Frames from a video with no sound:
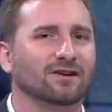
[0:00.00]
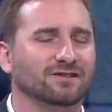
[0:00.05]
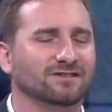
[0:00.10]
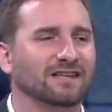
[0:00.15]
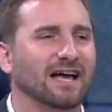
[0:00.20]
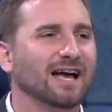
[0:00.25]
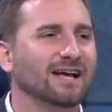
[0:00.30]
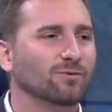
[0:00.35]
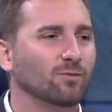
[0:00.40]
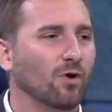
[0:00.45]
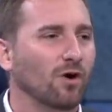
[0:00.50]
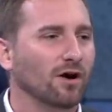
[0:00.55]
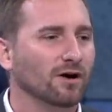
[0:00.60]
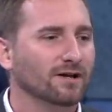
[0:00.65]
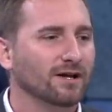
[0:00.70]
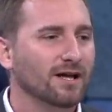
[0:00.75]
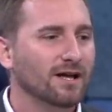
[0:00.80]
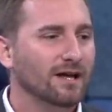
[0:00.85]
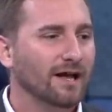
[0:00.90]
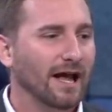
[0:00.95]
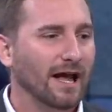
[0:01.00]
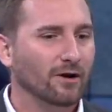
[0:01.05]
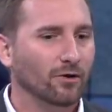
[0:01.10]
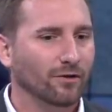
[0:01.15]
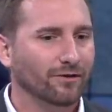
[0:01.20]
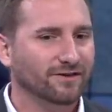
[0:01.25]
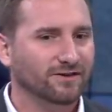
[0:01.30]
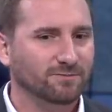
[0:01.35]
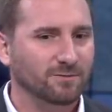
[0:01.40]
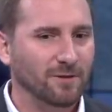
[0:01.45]
on a sidewalk, and
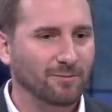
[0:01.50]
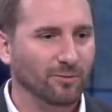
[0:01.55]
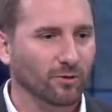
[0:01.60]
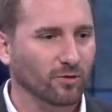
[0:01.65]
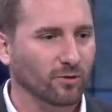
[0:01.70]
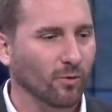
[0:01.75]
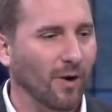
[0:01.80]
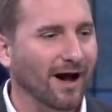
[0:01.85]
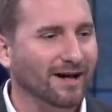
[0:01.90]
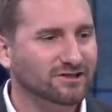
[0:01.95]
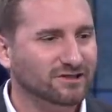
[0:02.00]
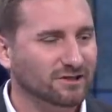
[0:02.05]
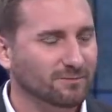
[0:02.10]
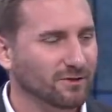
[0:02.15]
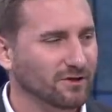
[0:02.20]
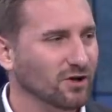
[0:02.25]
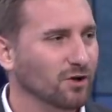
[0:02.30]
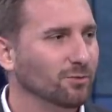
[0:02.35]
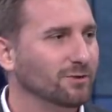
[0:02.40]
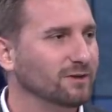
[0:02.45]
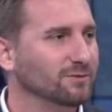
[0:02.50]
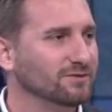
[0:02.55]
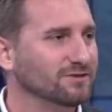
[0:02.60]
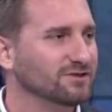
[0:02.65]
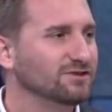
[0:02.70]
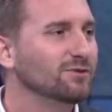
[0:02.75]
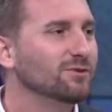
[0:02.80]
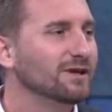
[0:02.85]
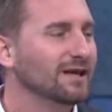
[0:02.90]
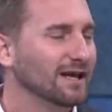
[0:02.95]
all these people were watching, but nobody was
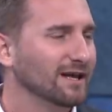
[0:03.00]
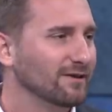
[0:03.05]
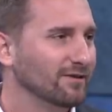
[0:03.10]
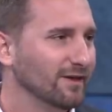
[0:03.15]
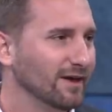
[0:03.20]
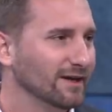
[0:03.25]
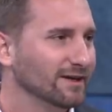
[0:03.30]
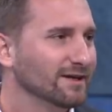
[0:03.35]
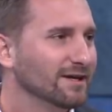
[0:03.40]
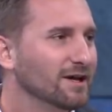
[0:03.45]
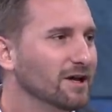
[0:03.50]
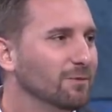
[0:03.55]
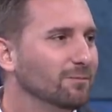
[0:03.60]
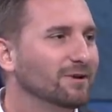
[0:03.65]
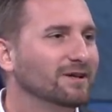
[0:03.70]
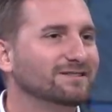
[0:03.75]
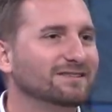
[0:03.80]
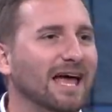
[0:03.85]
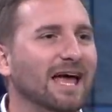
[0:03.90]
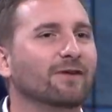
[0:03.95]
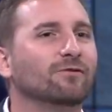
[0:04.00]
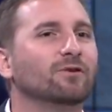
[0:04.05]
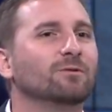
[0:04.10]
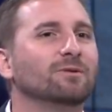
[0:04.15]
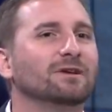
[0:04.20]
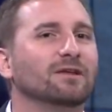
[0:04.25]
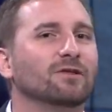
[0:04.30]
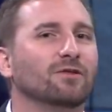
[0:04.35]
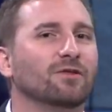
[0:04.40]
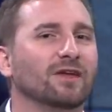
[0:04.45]
doing anything because
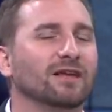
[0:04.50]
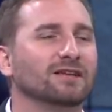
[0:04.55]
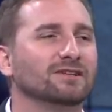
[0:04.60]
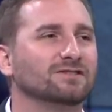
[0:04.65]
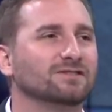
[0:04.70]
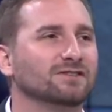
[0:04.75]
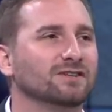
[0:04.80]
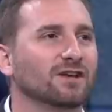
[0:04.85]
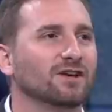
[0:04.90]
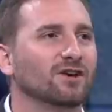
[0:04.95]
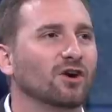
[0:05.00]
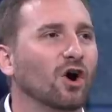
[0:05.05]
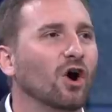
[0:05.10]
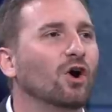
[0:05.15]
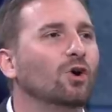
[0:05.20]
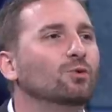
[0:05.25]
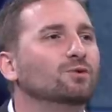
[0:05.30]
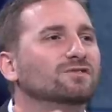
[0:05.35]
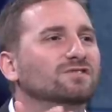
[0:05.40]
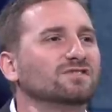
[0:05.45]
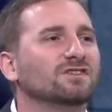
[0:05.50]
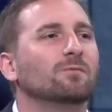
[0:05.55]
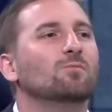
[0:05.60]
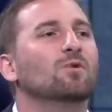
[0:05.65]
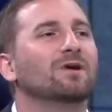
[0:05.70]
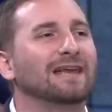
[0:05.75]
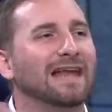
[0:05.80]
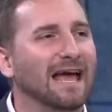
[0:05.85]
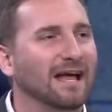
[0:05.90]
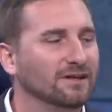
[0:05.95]
everybody thinks, oh,
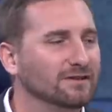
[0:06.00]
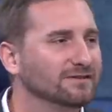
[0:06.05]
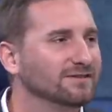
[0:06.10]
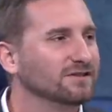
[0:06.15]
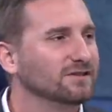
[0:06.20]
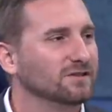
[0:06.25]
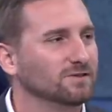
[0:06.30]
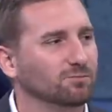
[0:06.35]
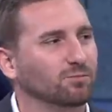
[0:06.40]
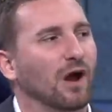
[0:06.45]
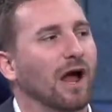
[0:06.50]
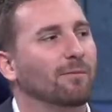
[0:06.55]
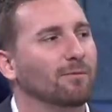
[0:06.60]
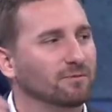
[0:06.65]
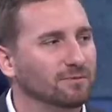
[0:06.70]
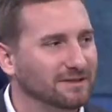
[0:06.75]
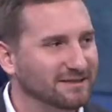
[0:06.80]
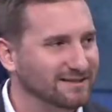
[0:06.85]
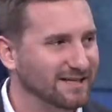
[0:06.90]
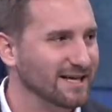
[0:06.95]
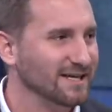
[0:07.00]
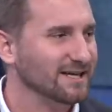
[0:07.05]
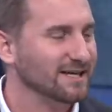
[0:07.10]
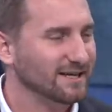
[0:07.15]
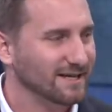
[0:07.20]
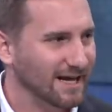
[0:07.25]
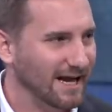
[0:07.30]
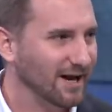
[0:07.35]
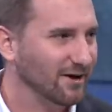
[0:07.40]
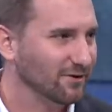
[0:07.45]
someone else is probably
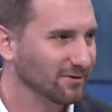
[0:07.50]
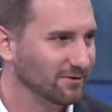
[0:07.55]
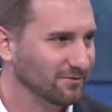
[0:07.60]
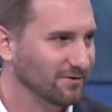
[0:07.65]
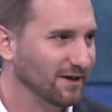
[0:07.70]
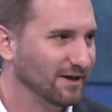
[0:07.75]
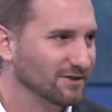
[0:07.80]
taking care of